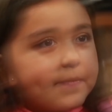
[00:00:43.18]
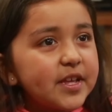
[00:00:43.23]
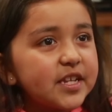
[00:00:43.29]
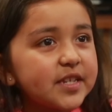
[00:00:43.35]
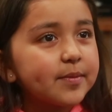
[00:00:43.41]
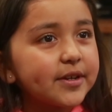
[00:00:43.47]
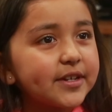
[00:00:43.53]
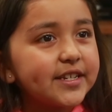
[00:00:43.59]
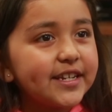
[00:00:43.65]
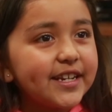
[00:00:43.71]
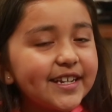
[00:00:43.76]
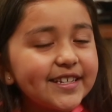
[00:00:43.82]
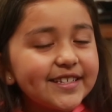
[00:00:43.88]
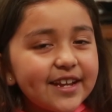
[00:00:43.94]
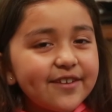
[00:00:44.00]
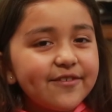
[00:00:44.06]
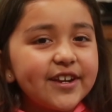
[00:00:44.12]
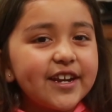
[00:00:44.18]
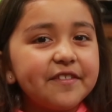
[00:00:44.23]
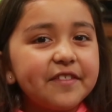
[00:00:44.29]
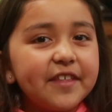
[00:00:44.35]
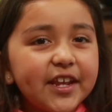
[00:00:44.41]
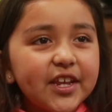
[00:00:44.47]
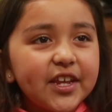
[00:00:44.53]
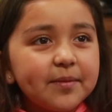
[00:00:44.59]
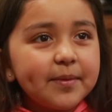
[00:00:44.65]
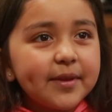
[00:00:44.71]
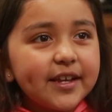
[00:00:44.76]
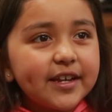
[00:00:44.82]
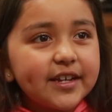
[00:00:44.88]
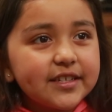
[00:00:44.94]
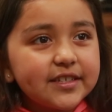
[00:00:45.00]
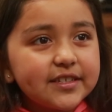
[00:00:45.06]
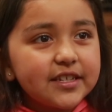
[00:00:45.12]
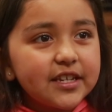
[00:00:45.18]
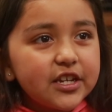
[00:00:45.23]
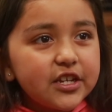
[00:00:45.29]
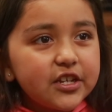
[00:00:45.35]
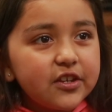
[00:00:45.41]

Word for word: Miss Martinez, I want to thank you because